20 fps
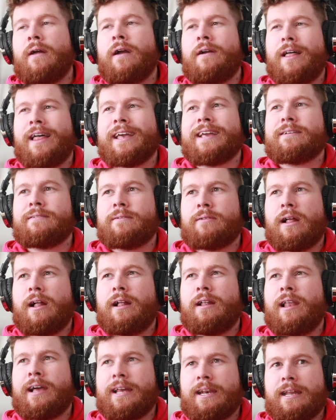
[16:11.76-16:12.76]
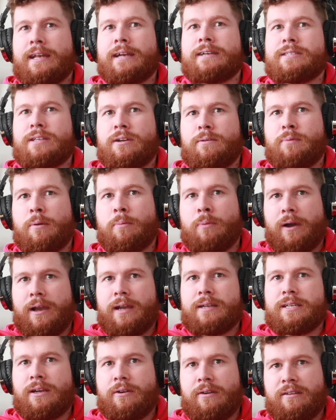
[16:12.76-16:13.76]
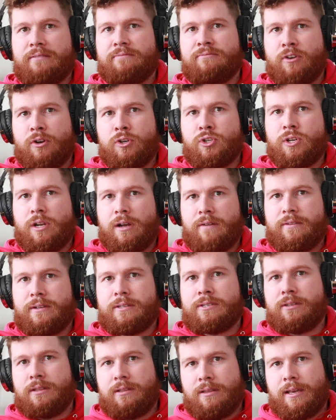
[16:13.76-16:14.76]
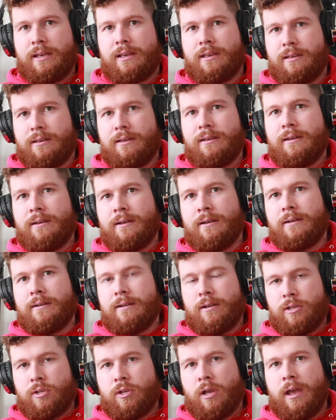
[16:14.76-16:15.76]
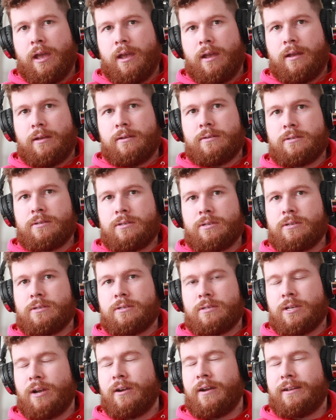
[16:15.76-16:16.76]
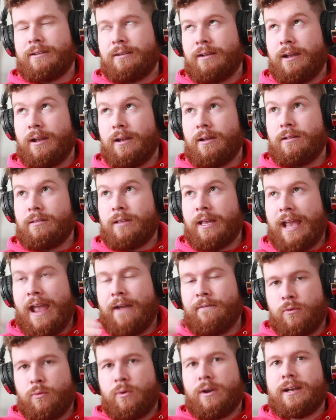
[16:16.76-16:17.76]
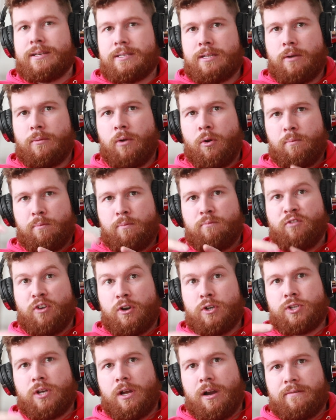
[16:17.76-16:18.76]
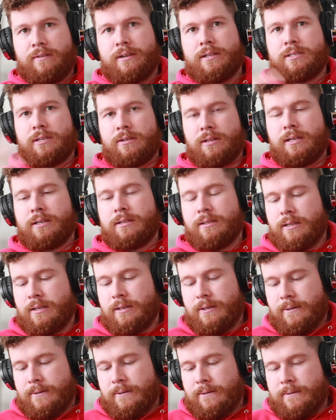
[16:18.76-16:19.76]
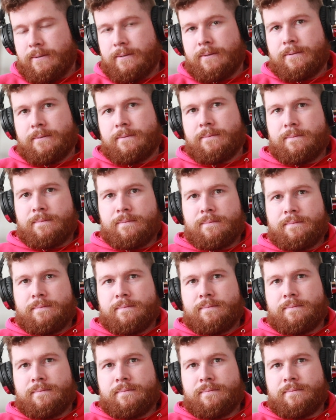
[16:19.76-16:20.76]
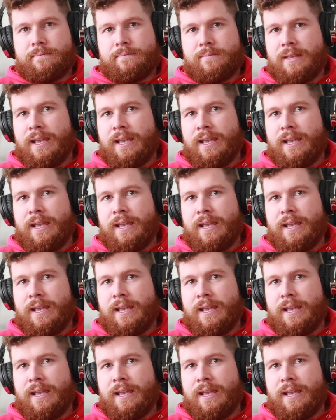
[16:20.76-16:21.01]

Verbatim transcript: uh, like, Lightning has their proprietary version of it. So, like, yeah. uh, sorry, uh, like, everyone has their own version of yeah. it. So I, I can't live without the quick charge now.